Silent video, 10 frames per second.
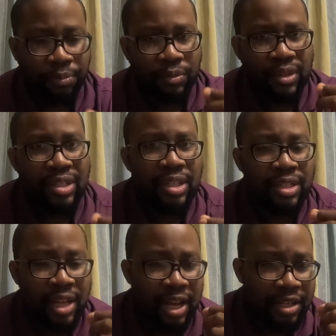there's
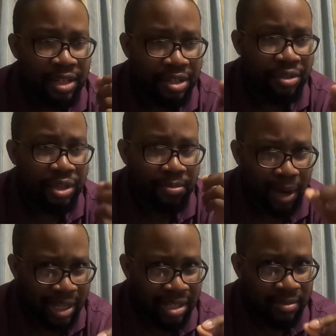that initial
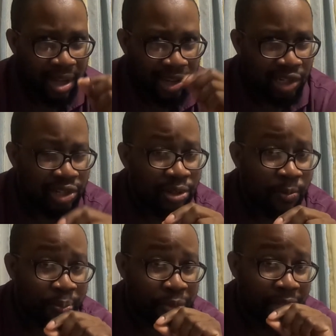spice, that
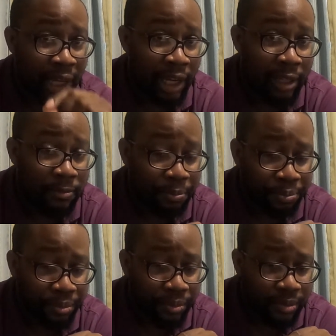initial kick,
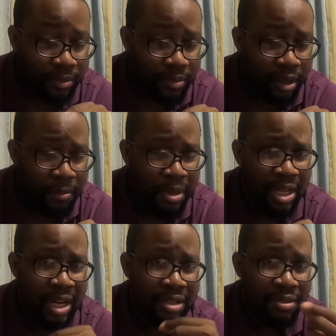but
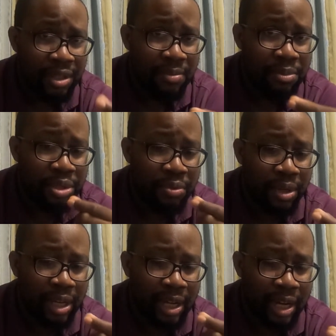then as you keep
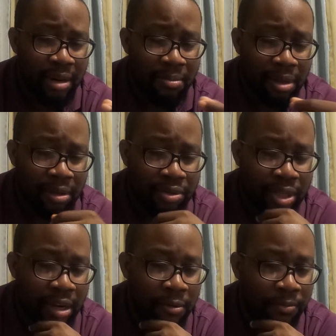chewing, it kind of mellows
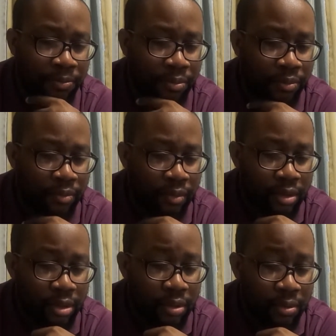out.
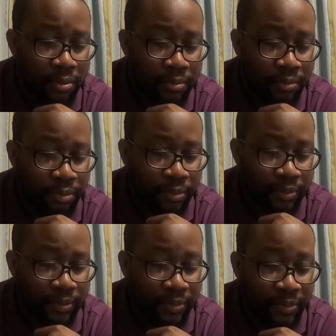So
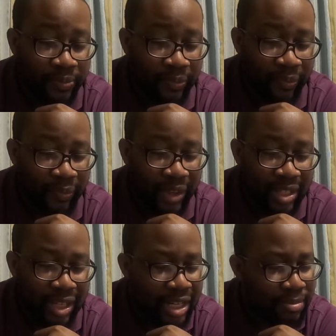
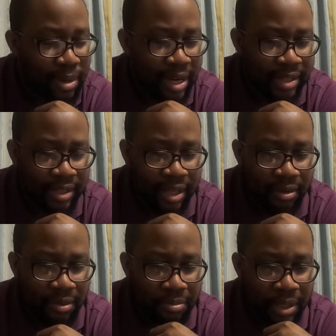it's not as bad as I thought
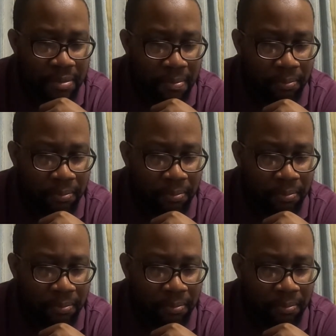it would be.